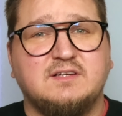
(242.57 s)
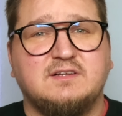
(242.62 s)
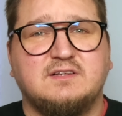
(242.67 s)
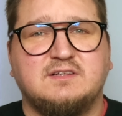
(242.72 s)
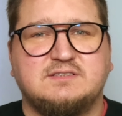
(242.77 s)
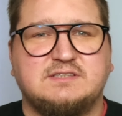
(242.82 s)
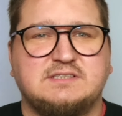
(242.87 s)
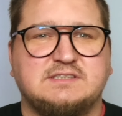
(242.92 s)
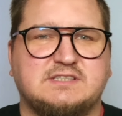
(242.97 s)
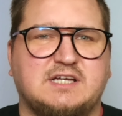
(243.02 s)

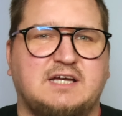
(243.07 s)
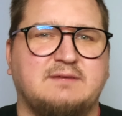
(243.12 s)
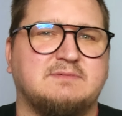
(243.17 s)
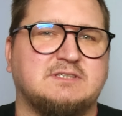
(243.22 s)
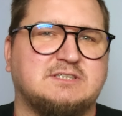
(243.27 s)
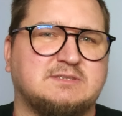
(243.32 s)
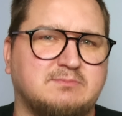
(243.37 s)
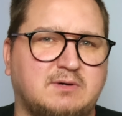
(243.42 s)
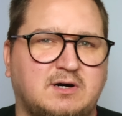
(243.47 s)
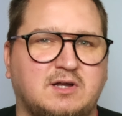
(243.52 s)
since I'm a
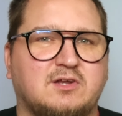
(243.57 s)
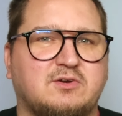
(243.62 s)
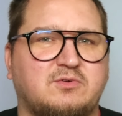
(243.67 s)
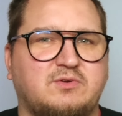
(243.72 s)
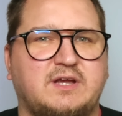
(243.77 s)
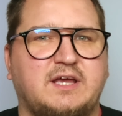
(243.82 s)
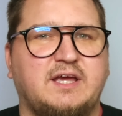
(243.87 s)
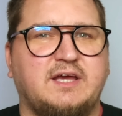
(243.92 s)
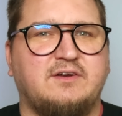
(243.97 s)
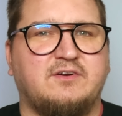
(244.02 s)
small
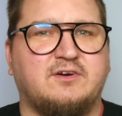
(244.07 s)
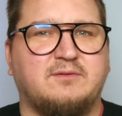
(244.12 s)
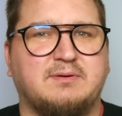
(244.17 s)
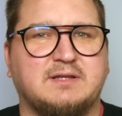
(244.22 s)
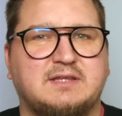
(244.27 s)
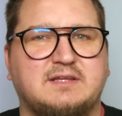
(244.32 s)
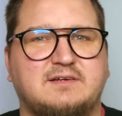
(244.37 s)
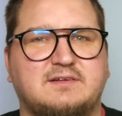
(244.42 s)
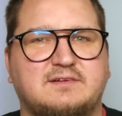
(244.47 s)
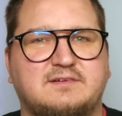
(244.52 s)
creator,
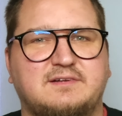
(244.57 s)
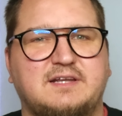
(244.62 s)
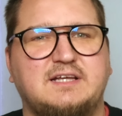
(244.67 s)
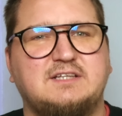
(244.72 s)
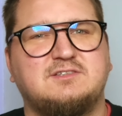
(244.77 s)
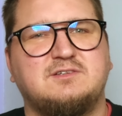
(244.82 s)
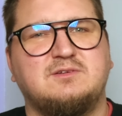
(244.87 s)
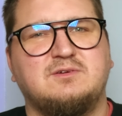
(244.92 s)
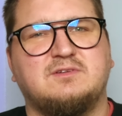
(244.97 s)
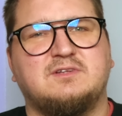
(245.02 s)
but
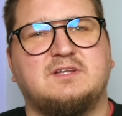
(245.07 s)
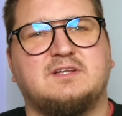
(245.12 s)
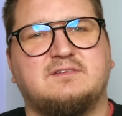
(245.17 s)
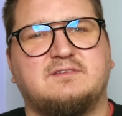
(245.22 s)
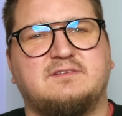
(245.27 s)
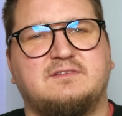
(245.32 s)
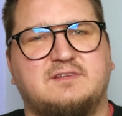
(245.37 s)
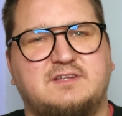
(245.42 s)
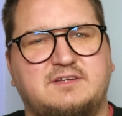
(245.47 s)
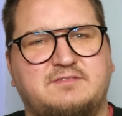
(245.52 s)
let's look
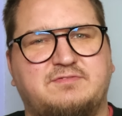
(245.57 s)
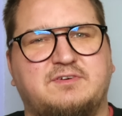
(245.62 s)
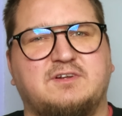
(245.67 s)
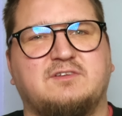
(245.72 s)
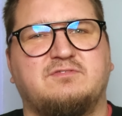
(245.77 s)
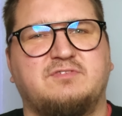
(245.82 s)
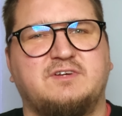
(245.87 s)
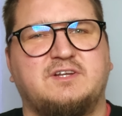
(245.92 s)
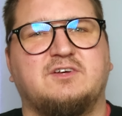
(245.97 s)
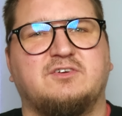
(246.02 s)
at different video